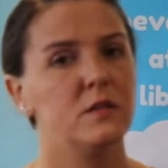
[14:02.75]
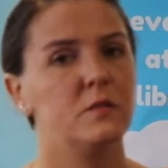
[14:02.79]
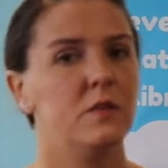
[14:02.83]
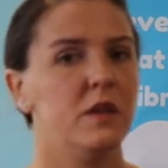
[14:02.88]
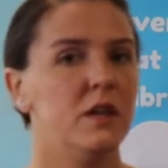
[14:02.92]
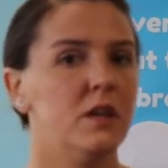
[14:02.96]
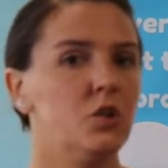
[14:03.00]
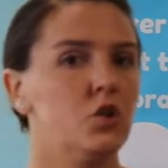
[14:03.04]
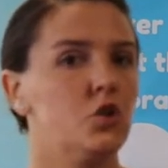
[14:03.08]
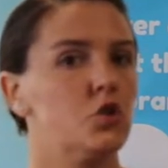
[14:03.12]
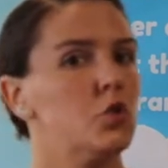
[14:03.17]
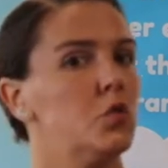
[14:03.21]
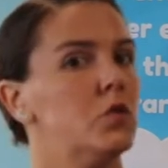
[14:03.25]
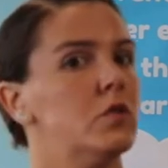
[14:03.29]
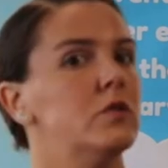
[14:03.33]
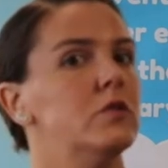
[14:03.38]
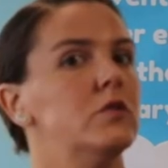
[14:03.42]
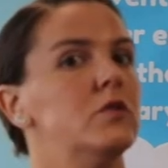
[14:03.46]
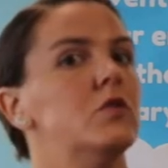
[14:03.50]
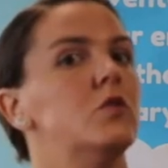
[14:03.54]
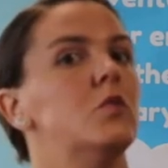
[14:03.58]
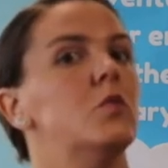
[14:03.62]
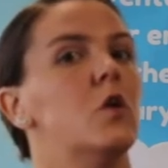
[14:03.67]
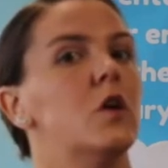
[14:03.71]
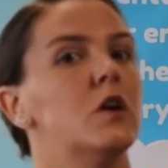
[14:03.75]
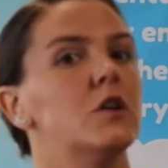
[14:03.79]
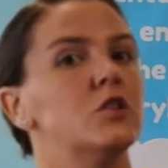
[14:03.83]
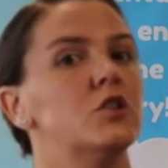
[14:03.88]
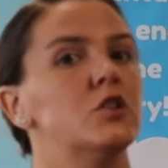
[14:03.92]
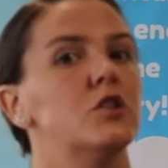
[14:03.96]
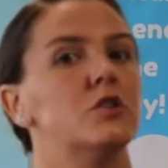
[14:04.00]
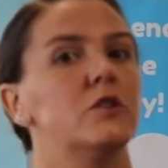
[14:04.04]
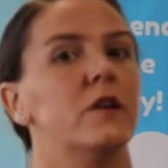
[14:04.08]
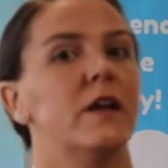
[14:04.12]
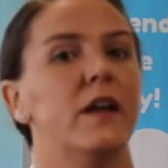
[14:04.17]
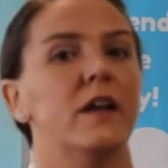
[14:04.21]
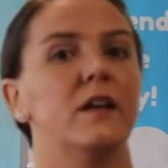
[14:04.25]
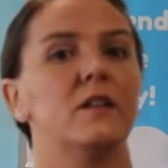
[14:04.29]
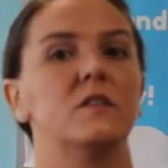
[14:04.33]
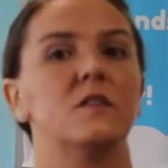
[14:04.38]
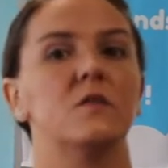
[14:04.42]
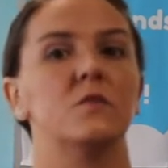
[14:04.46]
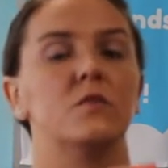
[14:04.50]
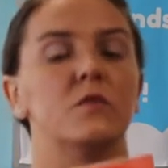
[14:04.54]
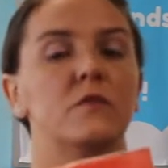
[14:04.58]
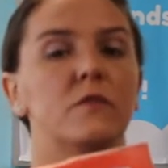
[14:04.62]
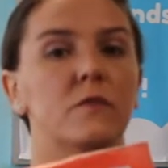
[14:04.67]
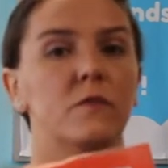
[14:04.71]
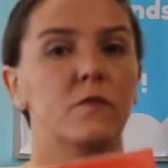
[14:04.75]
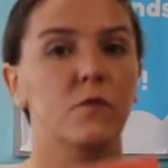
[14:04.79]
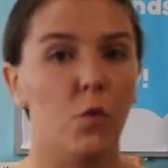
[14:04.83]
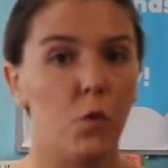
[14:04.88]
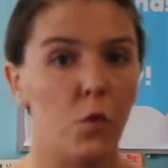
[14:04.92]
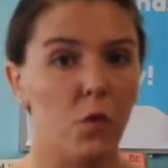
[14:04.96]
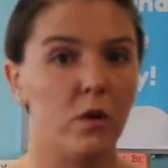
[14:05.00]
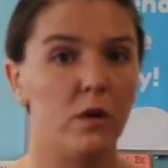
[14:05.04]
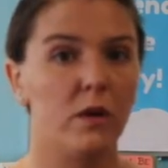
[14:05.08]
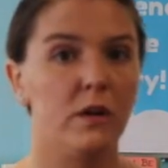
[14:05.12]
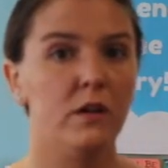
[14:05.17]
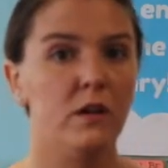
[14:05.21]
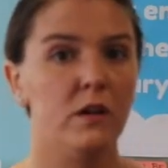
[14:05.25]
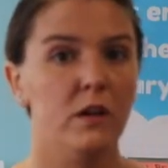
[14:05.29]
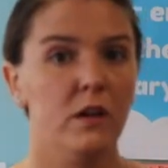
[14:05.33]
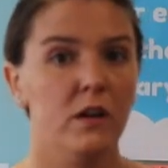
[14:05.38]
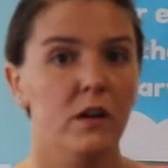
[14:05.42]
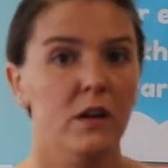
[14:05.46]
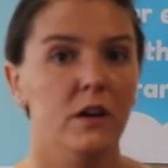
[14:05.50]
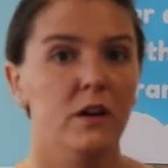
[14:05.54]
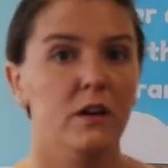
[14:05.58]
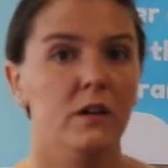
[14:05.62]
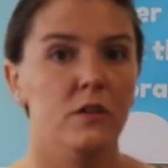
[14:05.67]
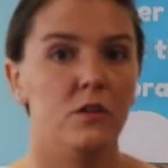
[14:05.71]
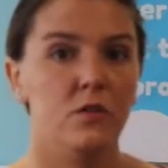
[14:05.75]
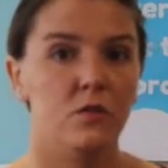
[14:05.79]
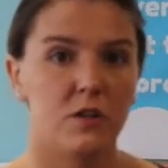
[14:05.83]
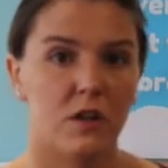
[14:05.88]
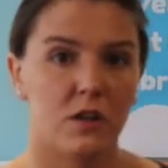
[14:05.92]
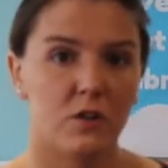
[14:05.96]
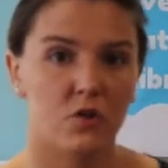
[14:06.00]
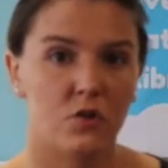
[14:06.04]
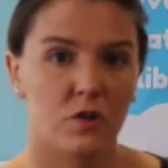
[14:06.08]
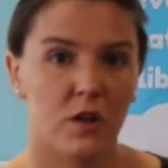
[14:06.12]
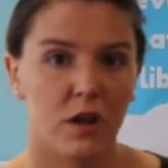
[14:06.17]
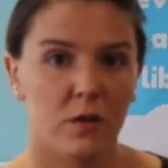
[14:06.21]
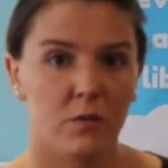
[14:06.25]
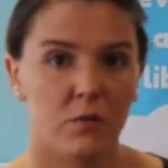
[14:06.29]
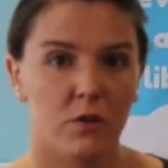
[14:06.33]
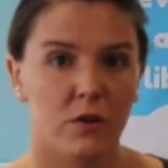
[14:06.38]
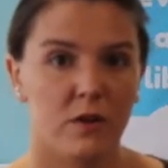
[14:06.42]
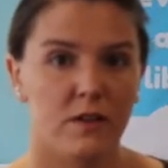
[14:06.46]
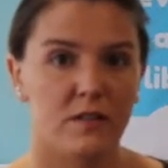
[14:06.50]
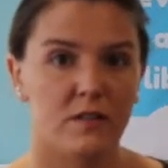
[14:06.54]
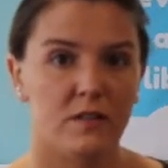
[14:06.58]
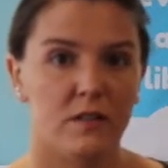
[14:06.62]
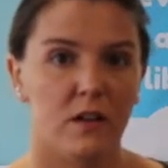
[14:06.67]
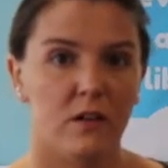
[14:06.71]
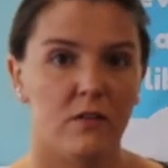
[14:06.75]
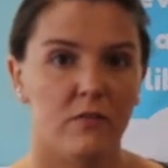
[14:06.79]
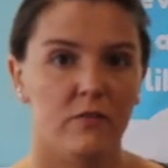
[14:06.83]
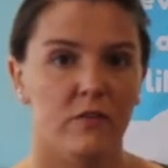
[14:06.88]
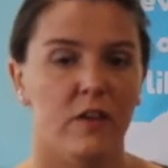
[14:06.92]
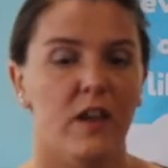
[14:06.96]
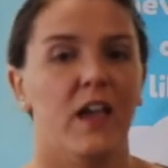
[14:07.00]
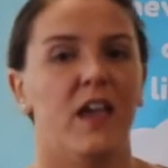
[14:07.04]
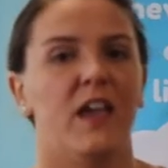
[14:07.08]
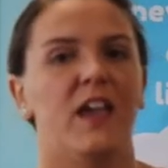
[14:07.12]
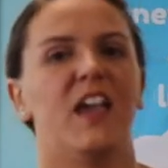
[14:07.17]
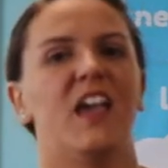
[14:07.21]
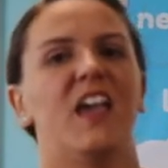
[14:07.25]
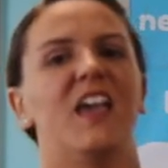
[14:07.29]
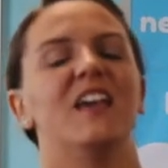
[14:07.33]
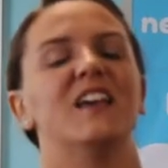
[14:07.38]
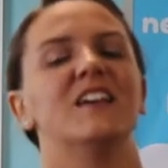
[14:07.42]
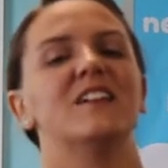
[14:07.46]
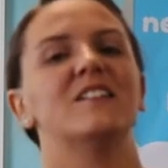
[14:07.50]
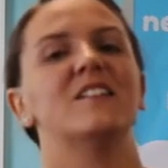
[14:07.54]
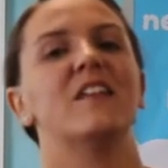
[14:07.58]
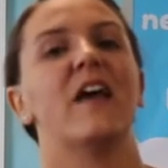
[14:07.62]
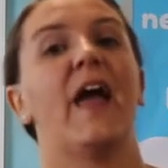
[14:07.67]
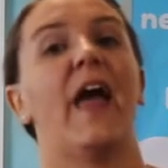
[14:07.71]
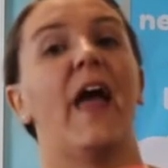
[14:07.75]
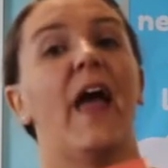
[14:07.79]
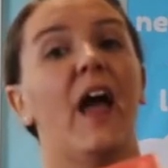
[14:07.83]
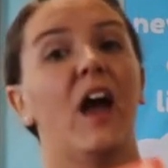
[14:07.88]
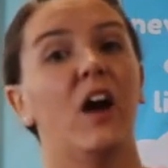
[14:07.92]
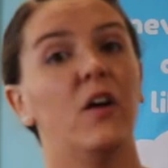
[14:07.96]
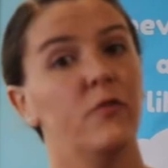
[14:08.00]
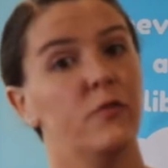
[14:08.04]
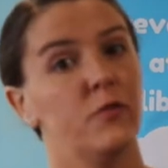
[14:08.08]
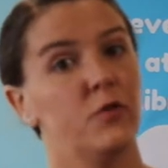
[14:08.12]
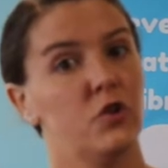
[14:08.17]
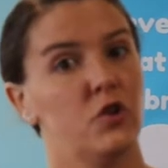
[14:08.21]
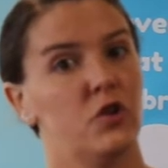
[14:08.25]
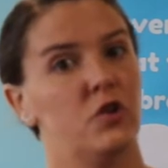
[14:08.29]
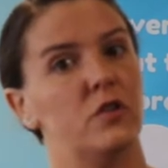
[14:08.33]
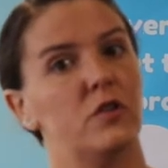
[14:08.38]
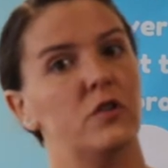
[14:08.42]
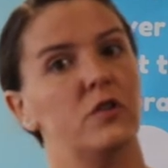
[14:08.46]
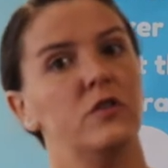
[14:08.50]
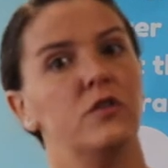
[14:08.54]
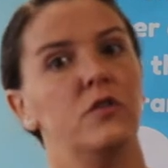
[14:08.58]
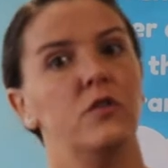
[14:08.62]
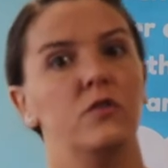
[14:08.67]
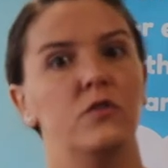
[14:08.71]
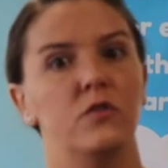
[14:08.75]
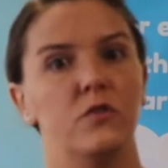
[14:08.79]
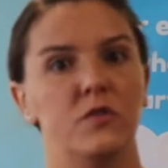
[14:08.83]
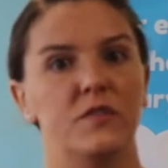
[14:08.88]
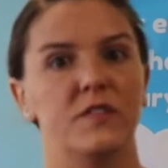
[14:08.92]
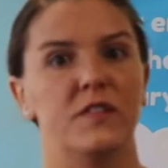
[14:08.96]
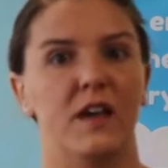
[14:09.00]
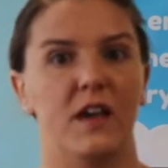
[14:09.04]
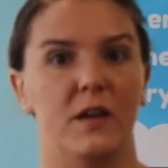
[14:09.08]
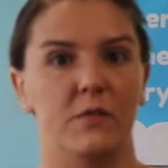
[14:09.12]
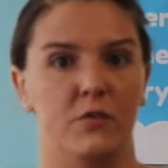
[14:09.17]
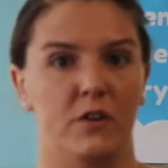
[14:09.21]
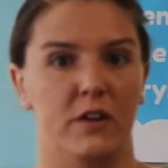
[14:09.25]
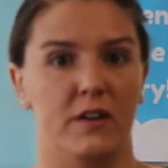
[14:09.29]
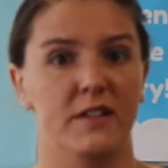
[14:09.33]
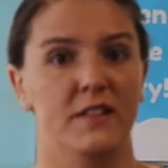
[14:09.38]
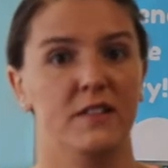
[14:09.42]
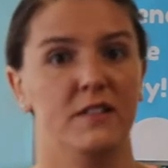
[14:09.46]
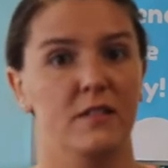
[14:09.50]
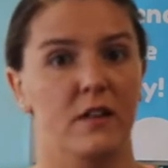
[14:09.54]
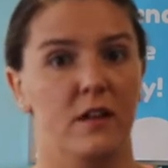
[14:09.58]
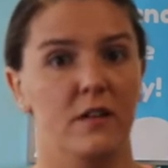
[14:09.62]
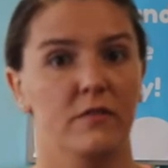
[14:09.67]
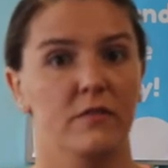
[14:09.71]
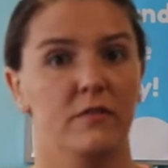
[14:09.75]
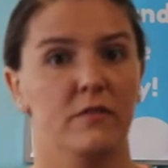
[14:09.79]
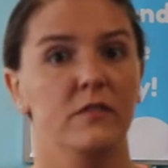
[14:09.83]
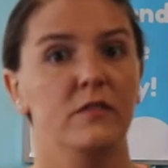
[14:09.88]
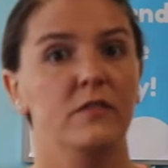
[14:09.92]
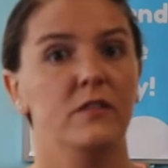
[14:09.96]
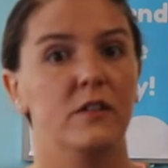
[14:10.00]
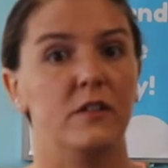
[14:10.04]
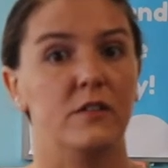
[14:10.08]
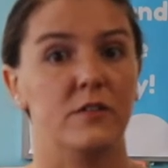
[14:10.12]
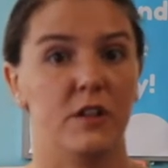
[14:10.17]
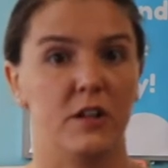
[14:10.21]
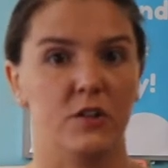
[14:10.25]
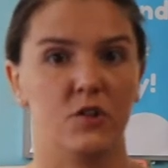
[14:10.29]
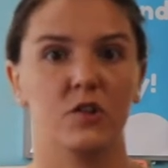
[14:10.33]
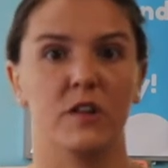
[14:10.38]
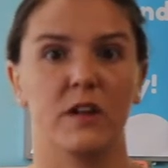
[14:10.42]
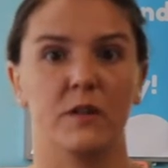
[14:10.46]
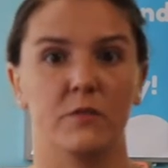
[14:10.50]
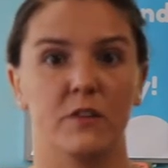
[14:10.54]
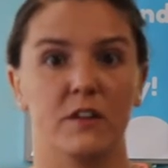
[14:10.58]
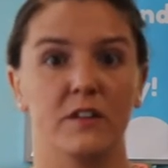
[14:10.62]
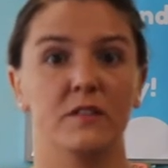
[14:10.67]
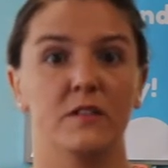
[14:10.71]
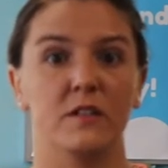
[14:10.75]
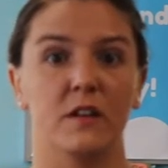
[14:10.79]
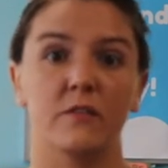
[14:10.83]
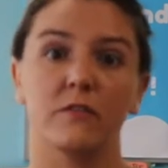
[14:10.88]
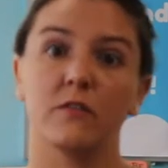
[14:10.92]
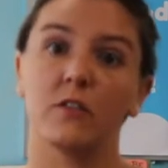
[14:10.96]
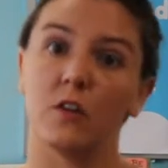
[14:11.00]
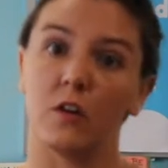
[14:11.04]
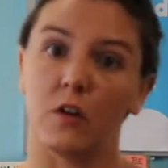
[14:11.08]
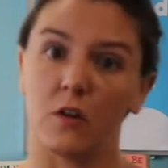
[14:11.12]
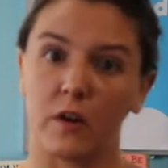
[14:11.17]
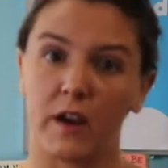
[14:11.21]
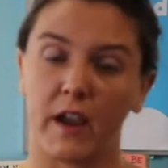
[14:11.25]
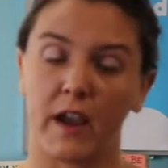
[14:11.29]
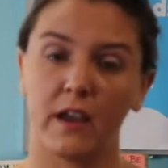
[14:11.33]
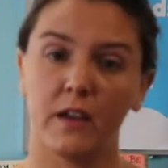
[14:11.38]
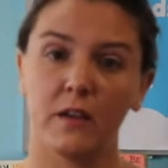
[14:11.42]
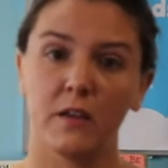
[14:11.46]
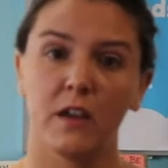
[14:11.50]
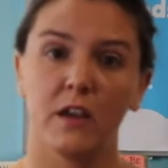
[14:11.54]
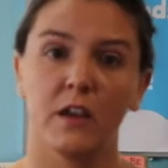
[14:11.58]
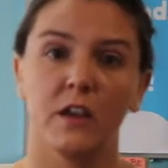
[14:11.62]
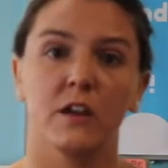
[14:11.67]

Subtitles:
make sure you wash your hands before you touch library stuff and after you use library stuff or touch library stuff, okay?